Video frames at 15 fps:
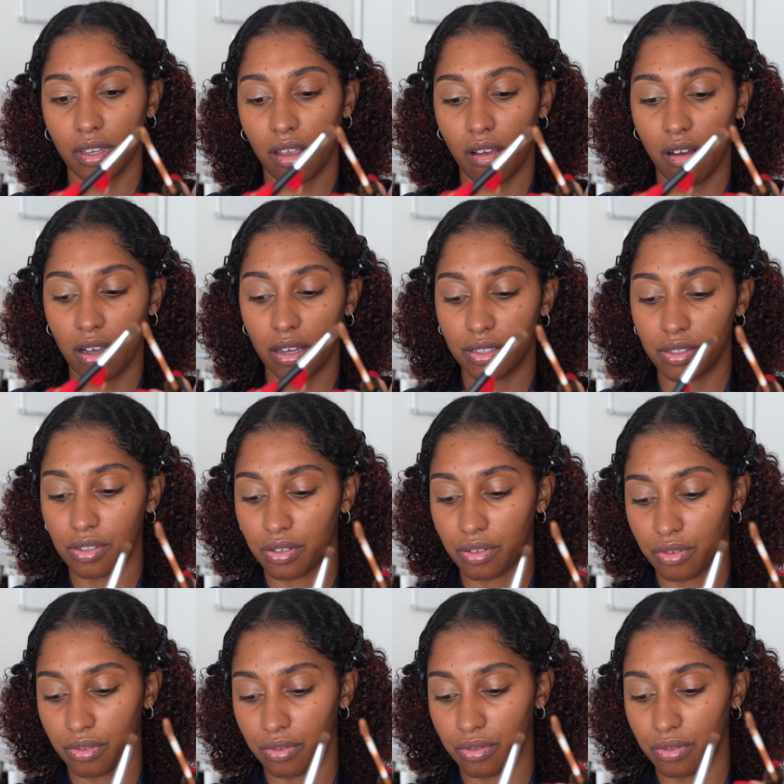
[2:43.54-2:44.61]

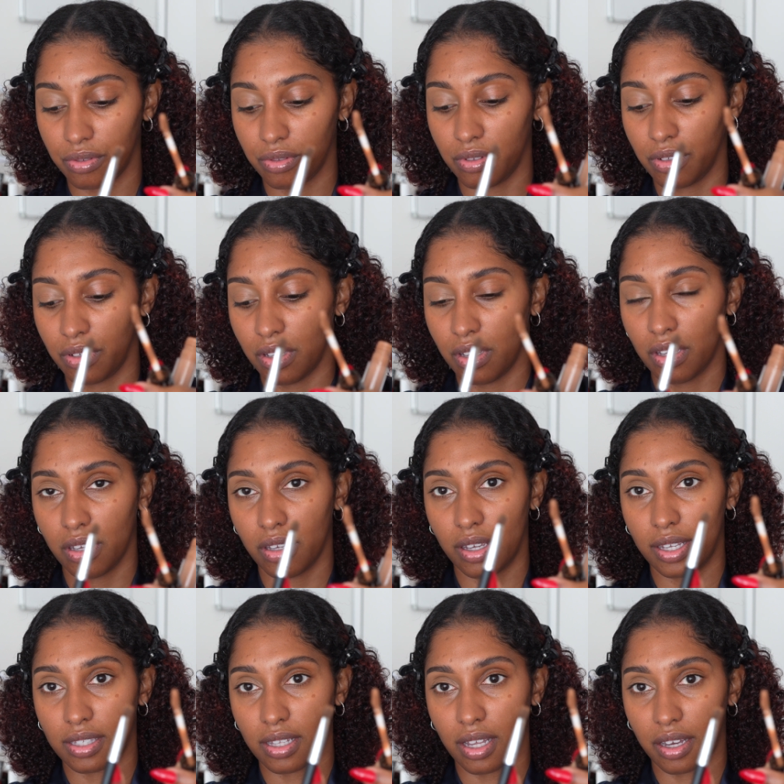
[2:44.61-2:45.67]
onto,
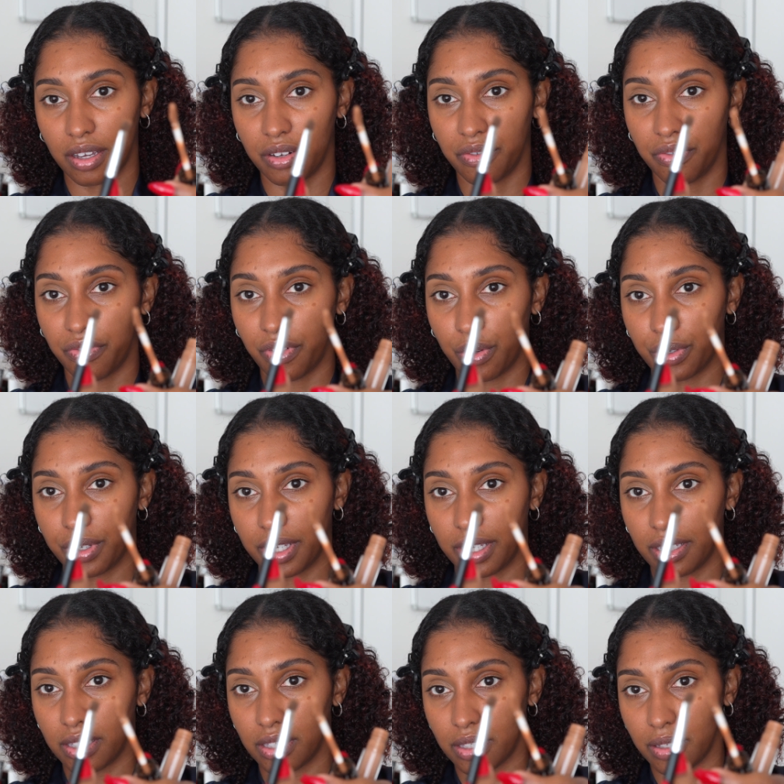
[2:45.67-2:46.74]
it's not gonna
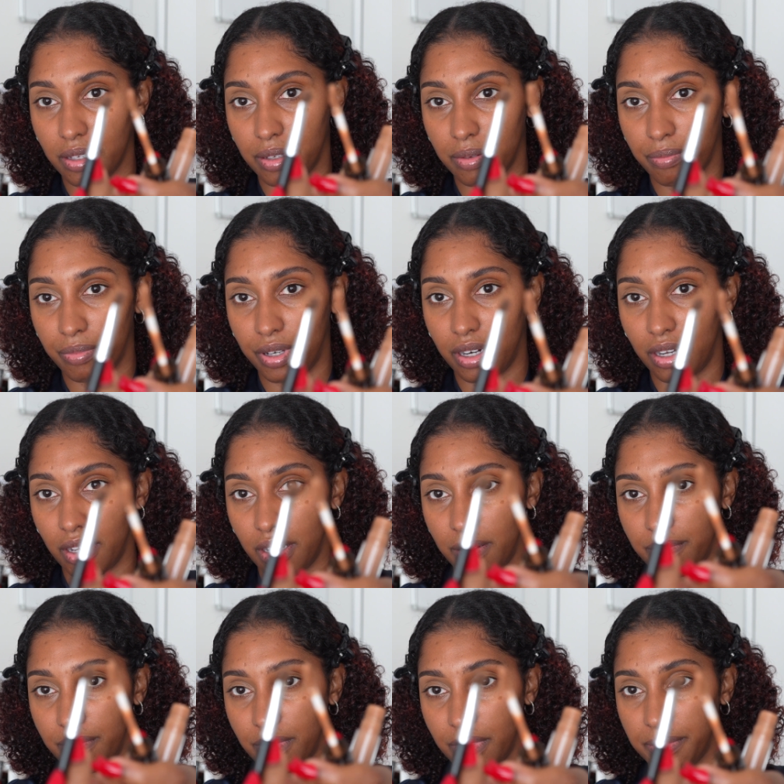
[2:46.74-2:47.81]
focus, but
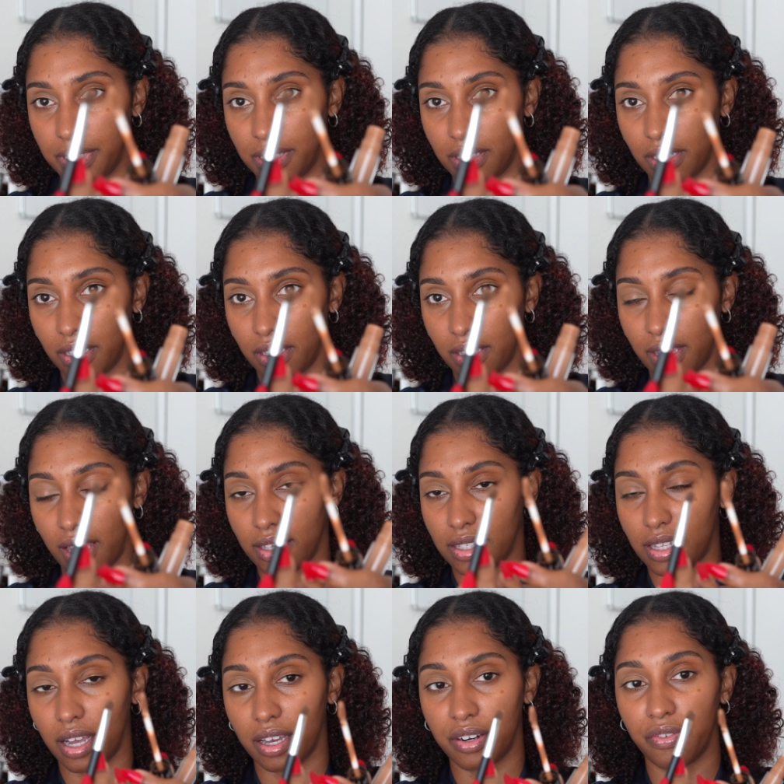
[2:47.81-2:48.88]
let me see. Yeah, it's
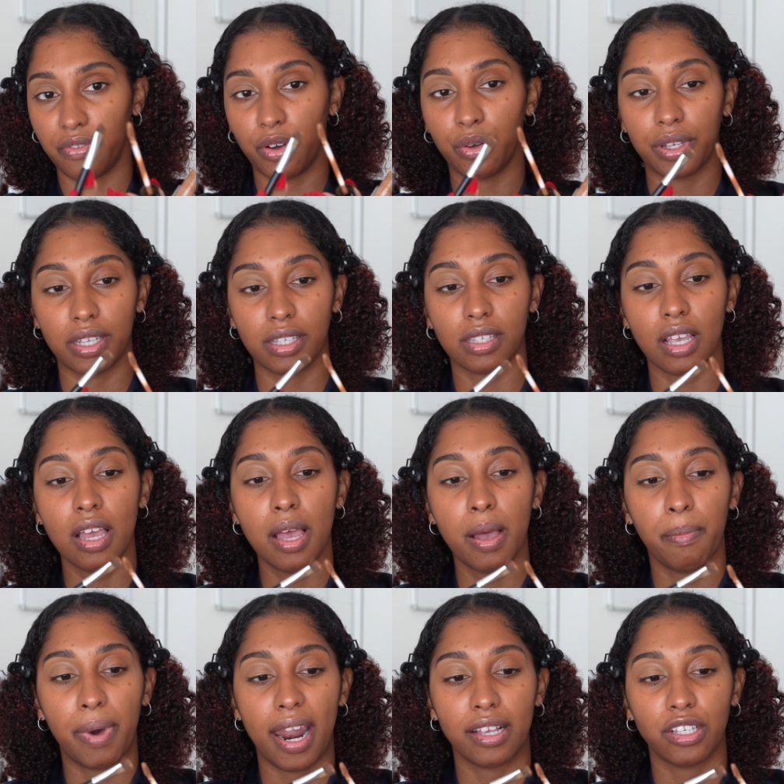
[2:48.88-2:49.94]
not gonna focus,
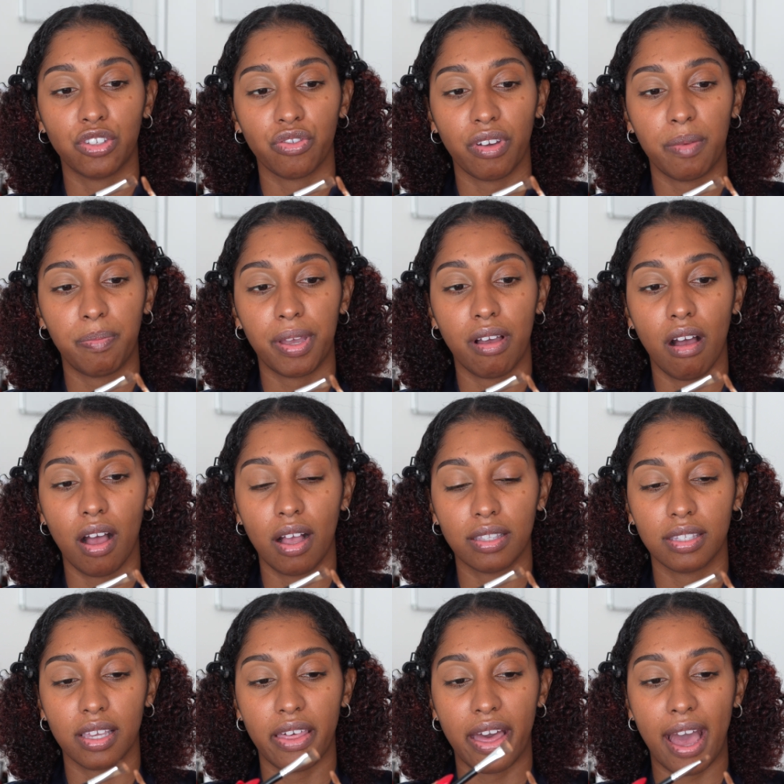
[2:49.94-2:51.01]
but I scrape it
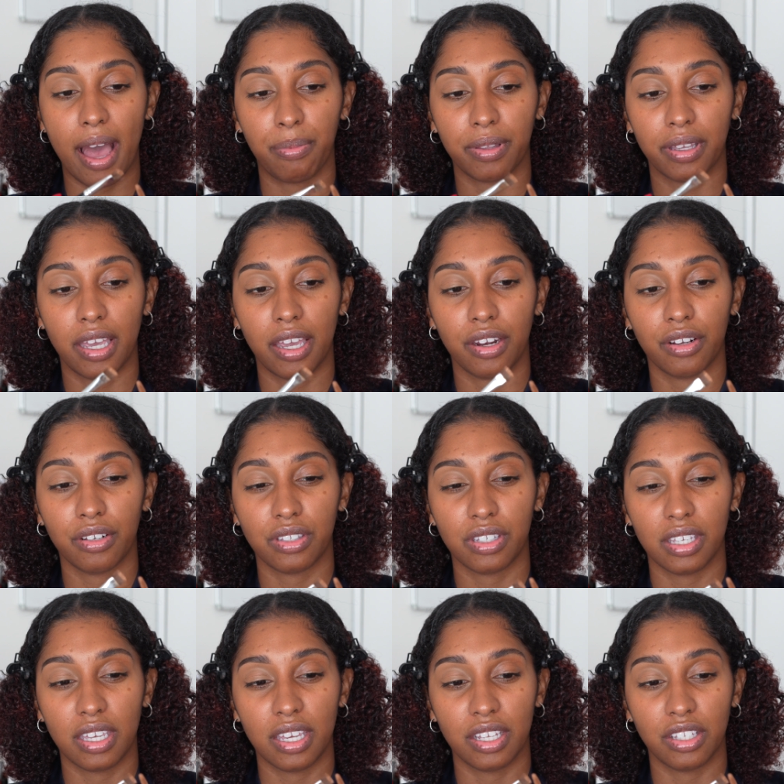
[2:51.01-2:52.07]
onto the applicator to
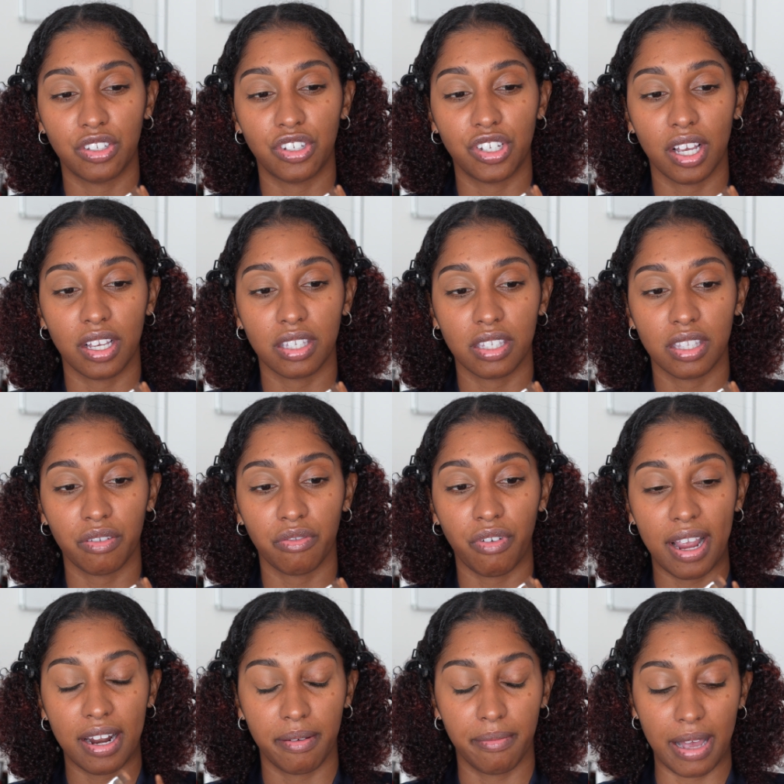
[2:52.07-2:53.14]
get just the
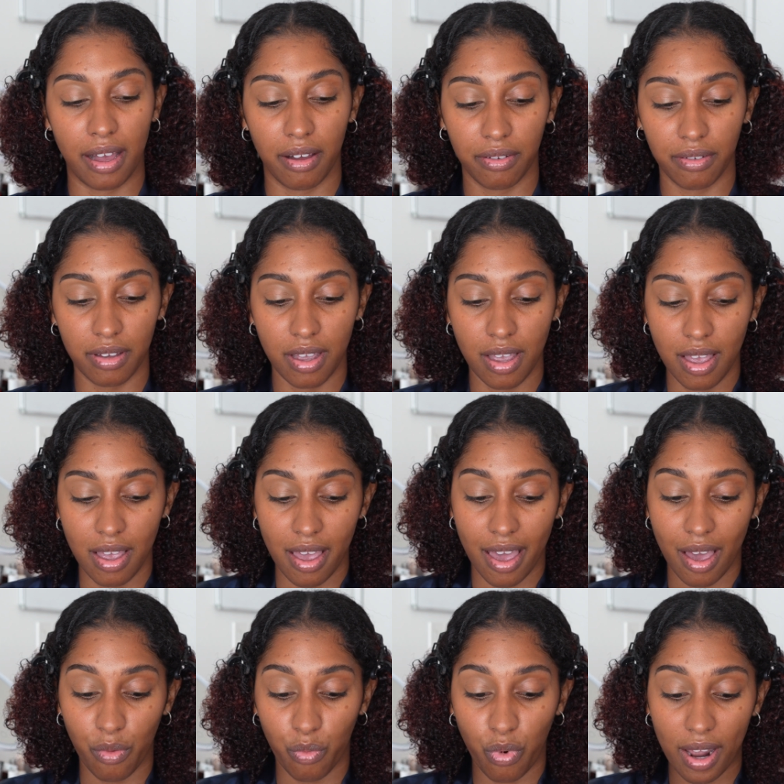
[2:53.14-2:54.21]
right amount.
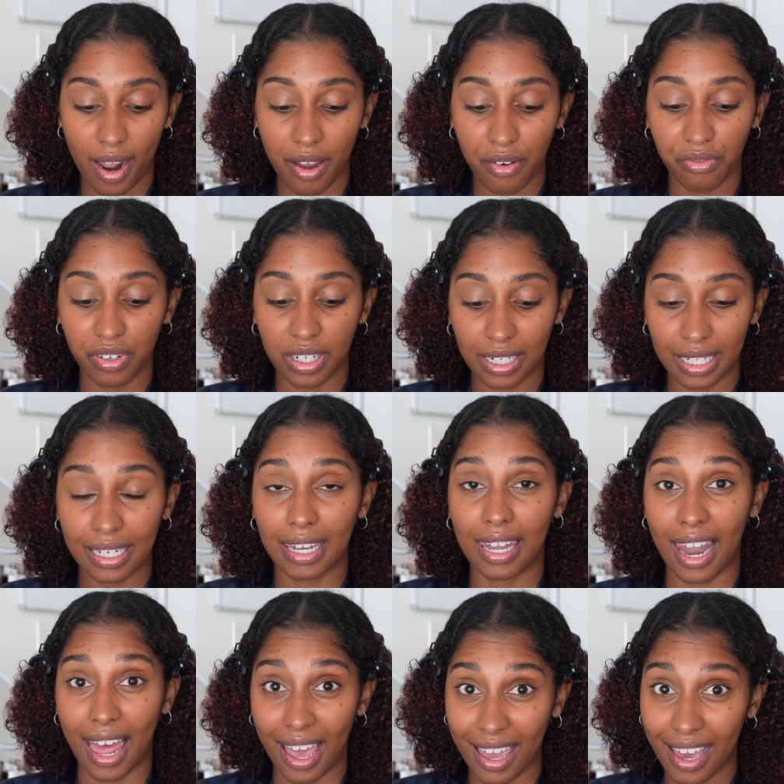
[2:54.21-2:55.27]
And what I really
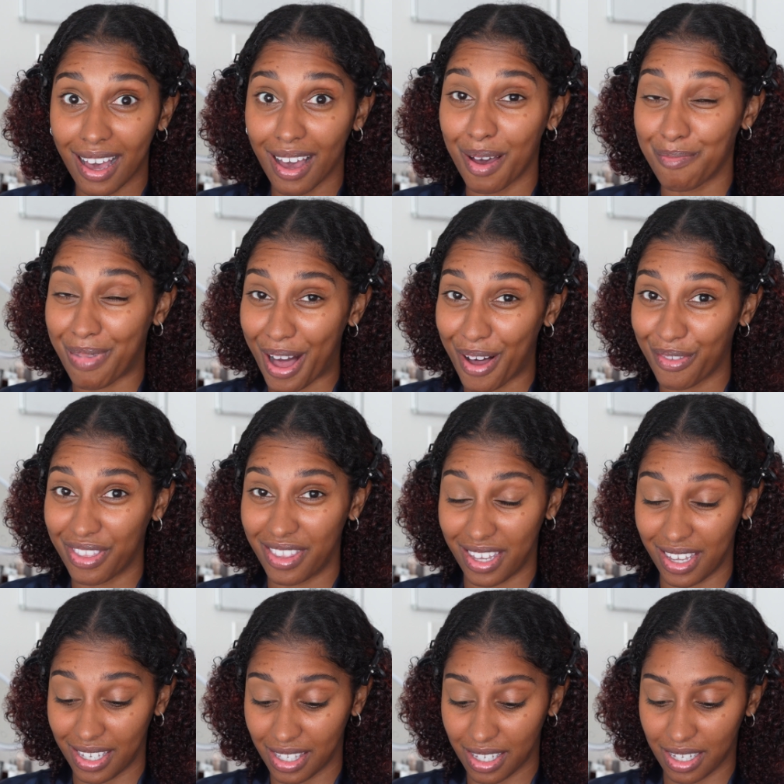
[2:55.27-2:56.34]
like about
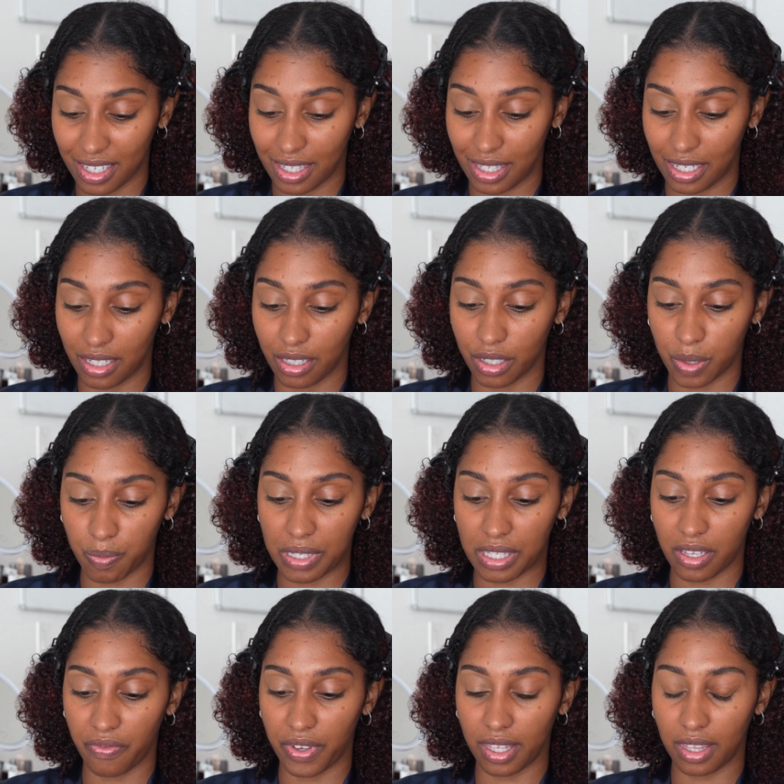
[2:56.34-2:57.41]
this concealer
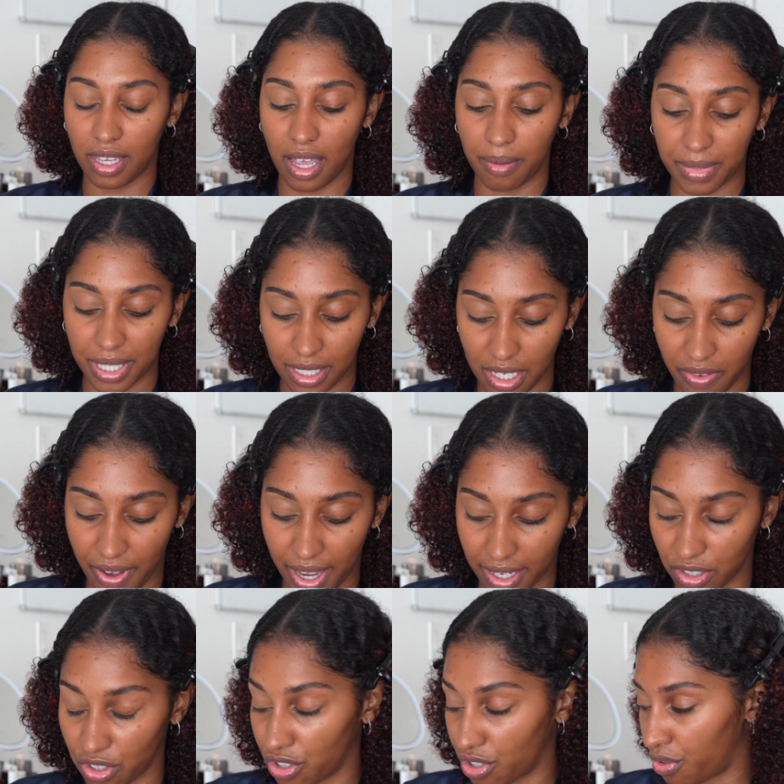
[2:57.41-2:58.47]
specifically, I'm gonna see if I can
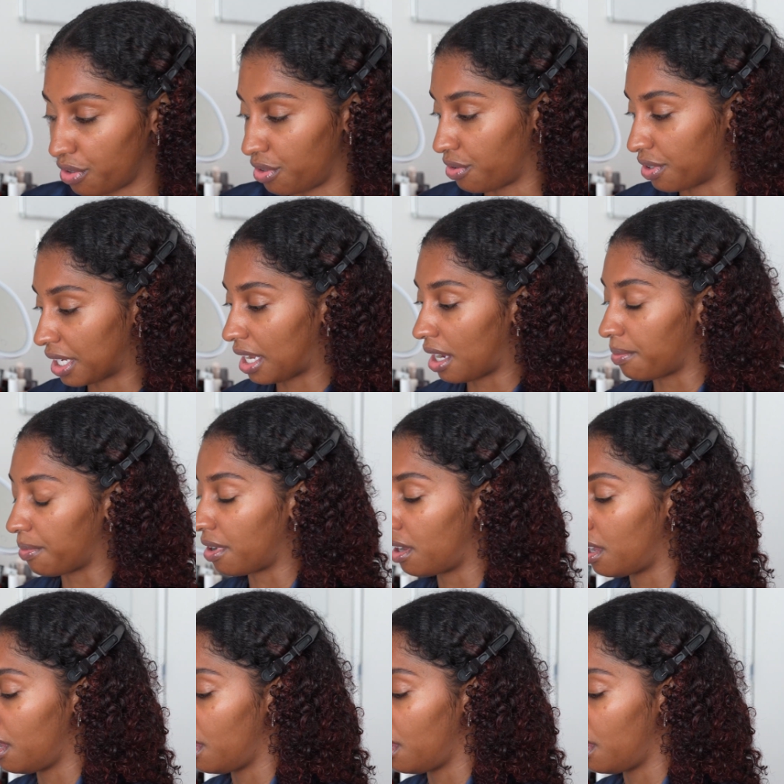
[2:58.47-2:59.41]
show you on camera.